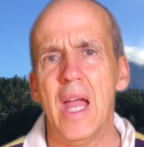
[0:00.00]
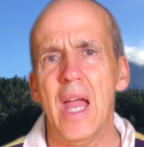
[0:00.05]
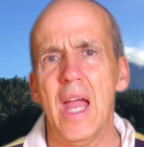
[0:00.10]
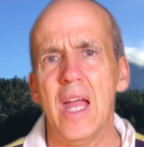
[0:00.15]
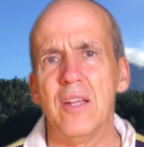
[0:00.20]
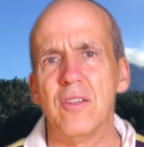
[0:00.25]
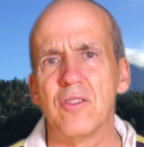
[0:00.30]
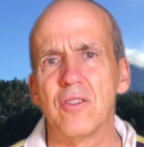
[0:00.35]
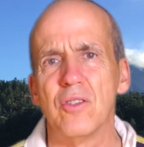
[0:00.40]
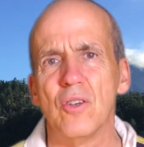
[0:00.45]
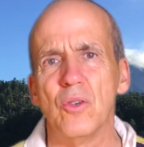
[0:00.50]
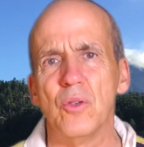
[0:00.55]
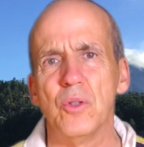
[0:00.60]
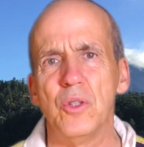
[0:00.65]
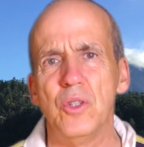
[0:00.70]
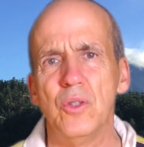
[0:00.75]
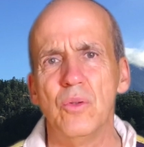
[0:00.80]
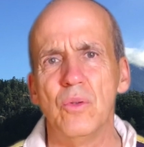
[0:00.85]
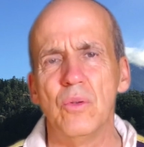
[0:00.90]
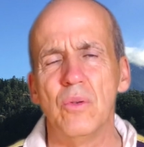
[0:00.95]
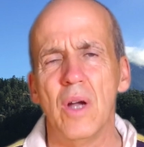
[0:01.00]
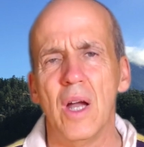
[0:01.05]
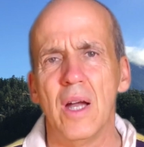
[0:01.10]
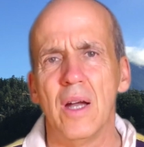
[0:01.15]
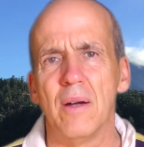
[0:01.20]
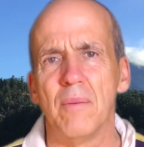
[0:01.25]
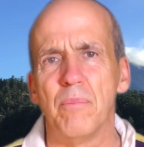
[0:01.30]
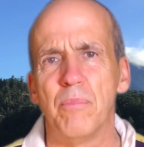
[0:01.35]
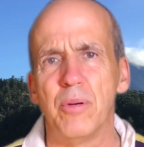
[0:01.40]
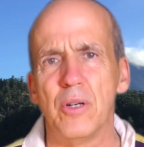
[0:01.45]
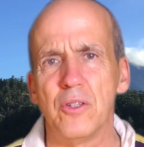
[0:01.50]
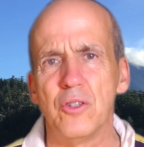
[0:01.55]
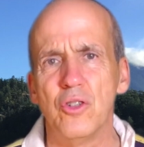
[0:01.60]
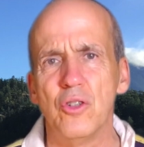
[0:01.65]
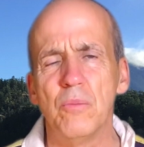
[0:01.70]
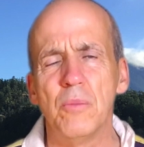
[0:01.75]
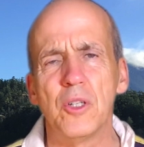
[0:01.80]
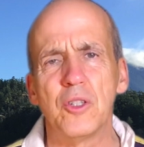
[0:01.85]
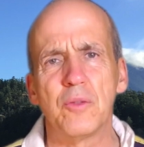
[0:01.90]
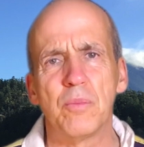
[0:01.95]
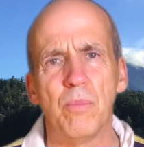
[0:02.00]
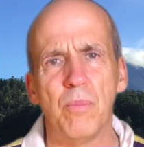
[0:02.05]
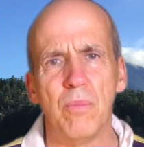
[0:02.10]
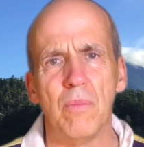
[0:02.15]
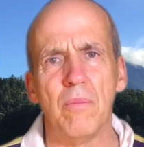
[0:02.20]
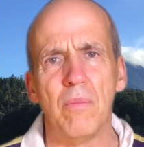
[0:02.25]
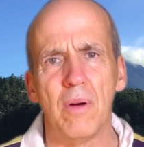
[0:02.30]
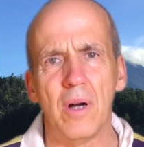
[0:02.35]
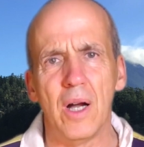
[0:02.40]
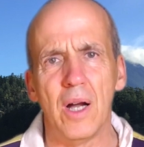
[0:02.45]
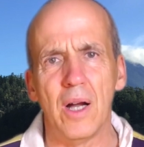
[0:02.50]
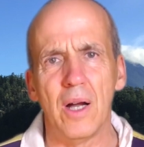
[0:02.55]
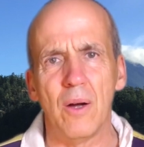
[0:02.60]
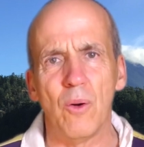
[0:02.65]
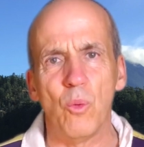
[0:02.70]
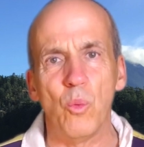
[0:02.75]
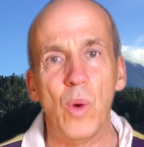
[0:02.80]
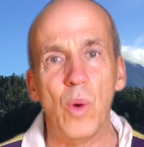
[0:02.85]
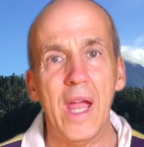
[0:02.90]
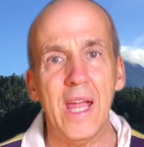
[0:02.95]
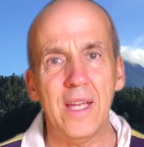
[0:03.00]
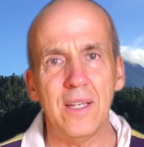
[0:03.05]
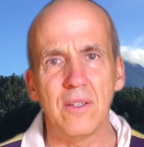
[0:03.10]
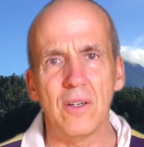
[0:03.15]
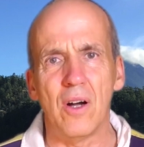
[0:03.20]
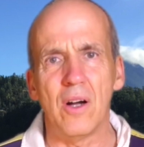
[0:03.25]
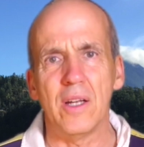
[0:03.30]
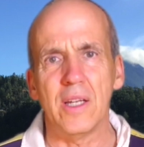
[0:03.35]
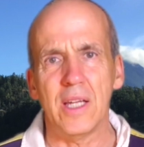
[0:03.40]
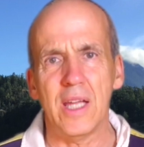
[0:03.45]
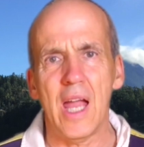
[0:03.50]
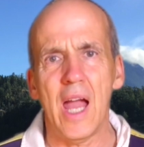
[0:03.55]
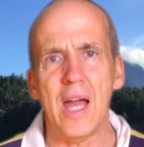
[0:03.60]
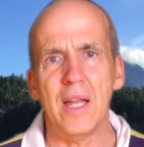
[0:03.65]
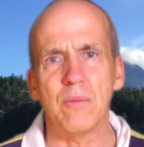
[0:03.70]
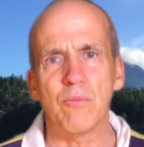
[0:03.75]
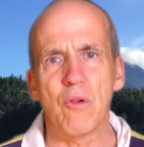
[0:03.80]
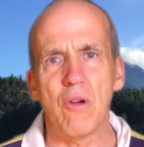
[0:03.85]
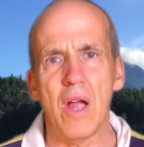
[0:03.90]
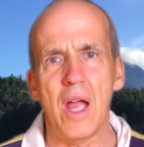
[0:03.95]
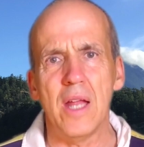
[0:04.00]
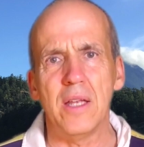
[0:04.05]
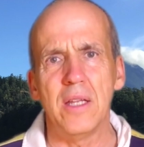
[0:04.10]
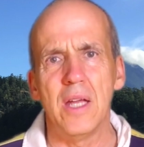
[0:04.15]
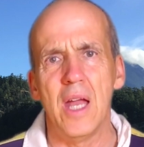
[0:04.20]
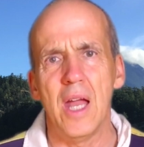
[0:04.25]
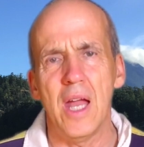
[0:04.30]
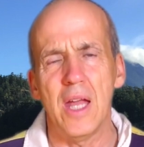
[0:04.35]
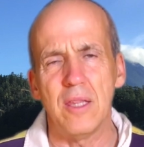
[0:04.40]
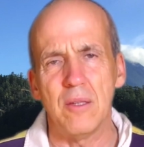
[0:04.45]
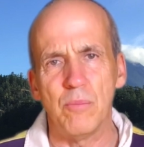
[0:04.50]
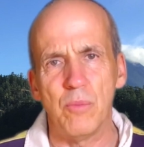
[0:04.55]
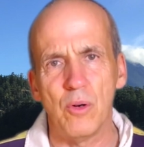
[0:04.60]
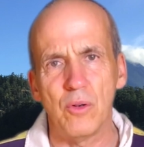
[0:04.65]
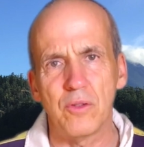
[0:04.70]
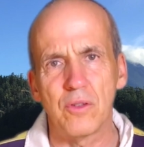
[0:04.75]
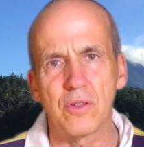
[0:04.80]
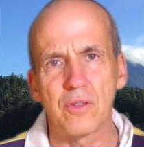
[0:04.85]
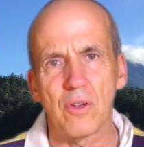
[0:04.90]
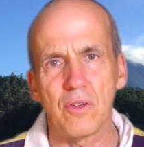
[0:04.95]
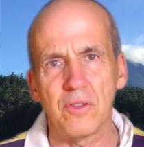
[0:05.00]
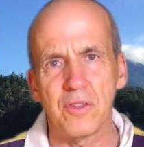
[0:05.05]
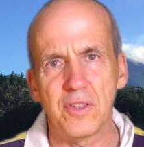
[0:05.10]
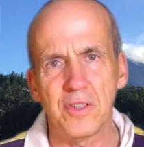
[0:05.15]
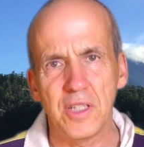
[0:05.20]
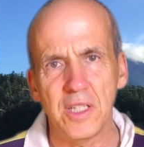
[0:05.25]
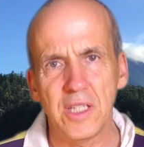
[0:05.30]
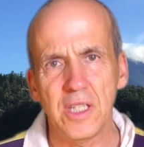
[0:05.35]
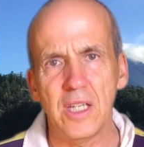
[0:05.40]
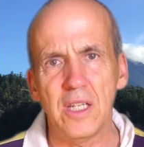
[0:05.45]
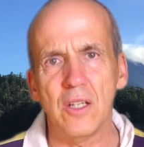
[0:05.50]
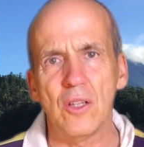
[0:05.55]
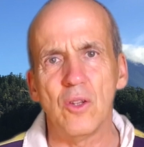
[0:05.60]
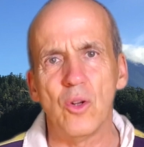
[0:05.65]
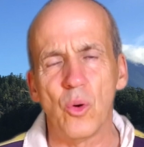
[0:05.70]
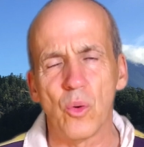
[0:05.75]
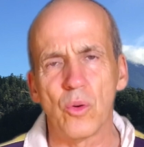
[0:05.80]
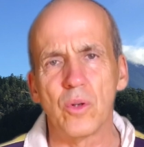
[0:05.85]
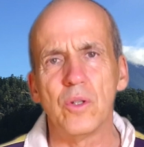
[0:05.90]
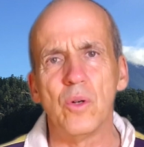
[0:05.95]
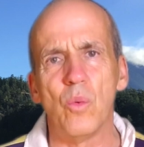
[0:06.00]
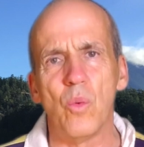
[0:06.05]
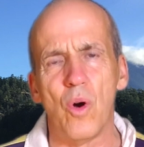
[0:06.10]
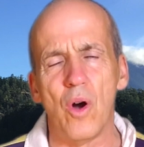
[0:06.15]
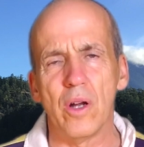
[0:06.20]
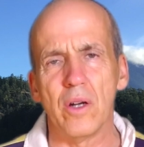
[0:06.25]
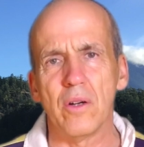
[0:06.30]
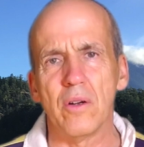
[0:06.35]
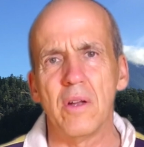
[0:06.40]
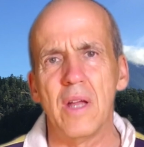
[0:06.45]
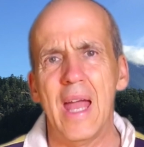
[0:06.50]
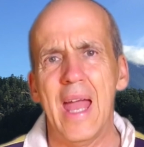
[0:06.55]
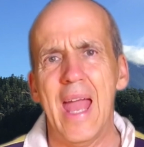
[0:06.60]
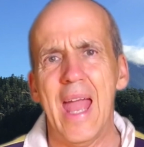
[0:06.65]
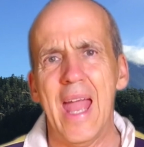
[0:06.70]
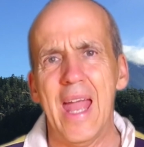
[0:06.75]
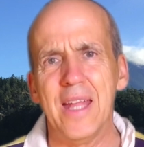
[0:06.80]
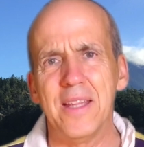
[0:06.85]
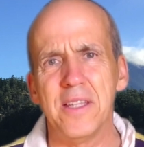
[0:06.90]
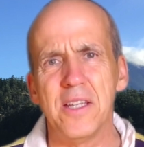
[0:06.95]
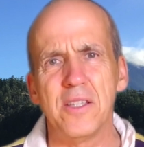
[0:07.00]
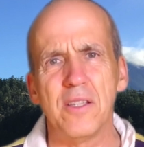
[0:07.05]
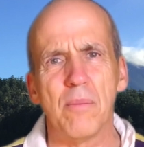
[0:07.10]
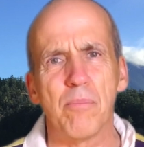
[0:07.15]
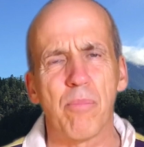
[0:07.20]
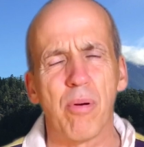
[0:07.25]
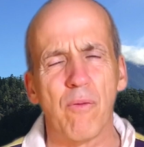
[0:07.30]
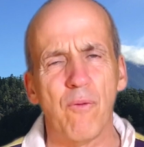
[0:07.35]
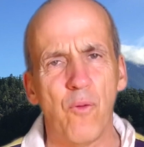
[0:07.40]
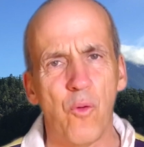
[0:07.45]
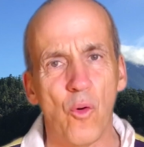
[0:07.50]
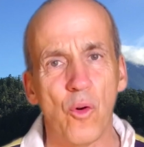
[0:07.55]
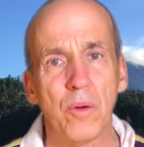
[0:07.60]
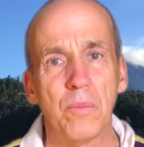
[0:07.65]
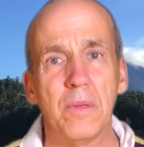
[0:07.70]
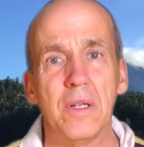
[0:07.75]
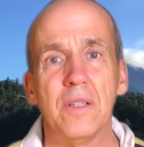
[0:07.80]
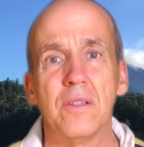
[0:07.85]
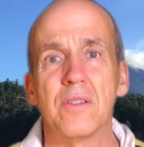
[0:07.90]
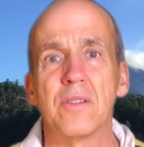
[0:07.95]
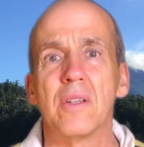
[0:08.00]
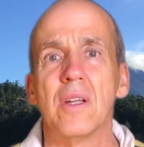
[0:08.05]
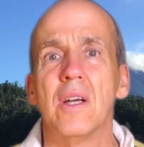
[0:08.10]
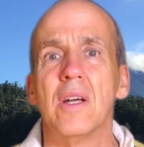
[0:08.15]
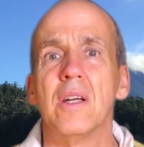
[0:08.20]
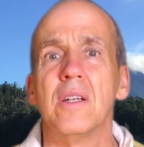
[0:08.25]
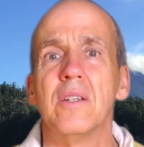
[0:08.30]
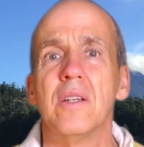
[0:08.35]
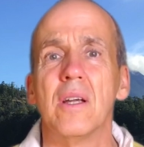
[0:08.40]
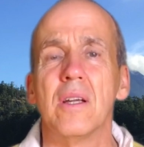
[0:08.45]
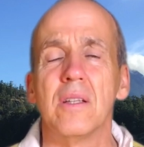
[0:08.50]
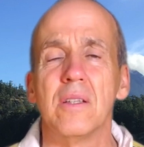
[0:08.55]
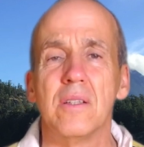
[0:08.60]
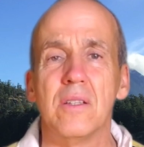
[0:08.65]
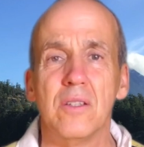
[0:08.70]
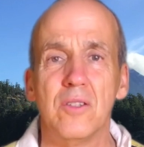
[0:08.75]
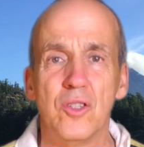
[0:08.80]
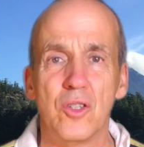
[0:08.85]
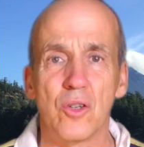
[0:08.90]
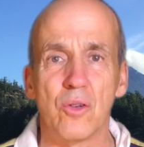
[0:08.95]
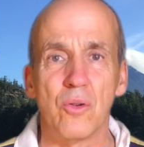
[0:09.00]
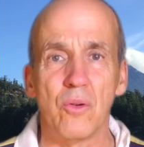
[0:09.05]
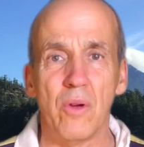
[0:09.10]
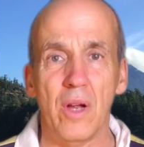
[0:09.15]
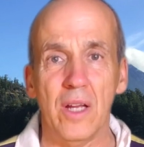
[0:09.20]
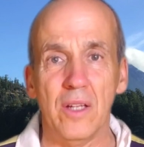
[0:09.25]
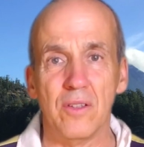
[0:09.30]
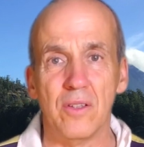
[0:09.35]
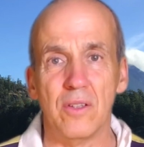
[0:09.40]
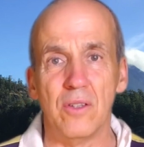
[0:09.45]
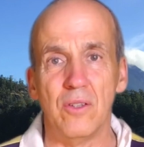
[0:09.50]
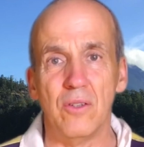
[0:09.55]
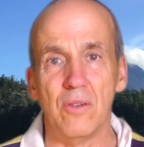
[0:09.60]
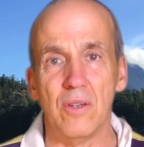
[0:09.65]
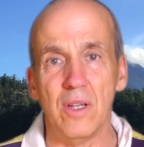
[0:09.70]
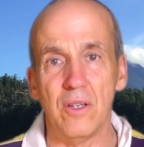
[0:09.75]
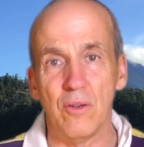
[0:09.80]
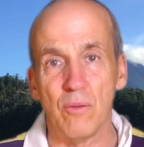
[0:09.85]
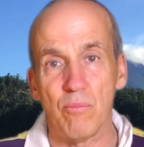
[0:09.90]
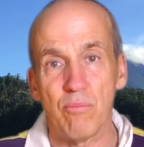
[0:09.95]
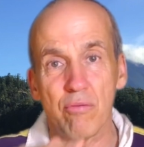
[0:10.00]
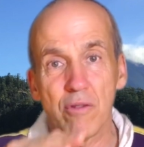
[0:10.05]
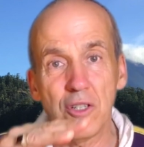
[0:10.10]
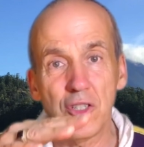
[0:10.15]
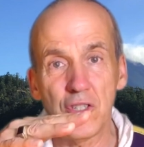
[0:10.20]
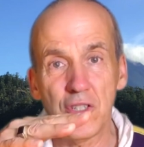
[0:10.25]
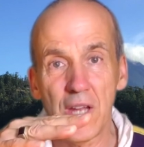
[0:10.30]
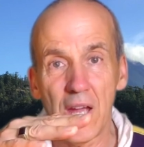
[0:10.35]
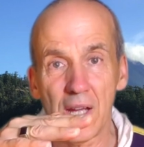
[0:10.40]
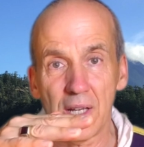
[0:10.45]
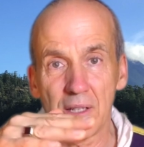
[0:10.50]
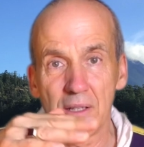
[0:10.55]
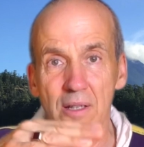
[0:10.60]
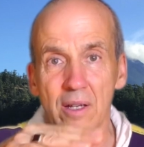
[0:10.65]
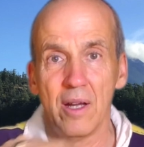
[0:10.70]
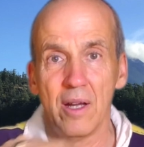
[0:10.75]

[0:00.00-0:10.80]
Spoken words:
And so you put too much weight on a catamaran and the boat starts sinking lower in the water, and then the performance deteriorates. Your bridge deck